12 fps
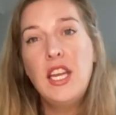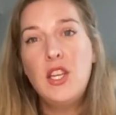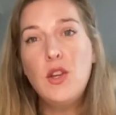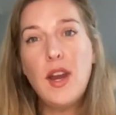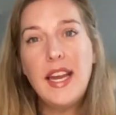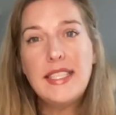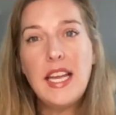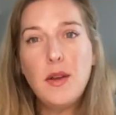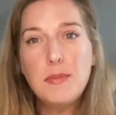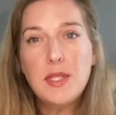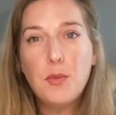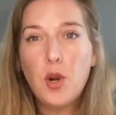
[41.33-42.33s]
you guys
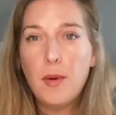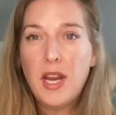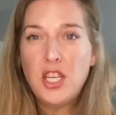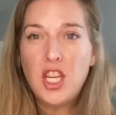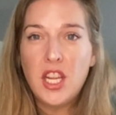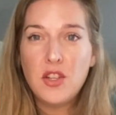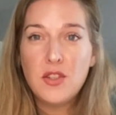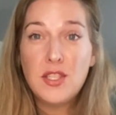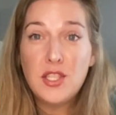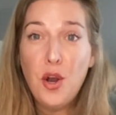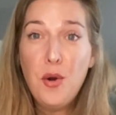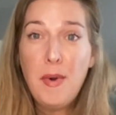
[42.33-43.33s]
help support my channel
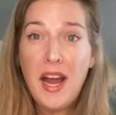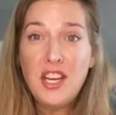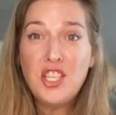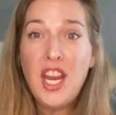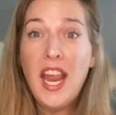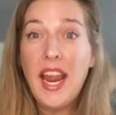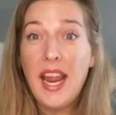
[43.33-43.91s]
so much.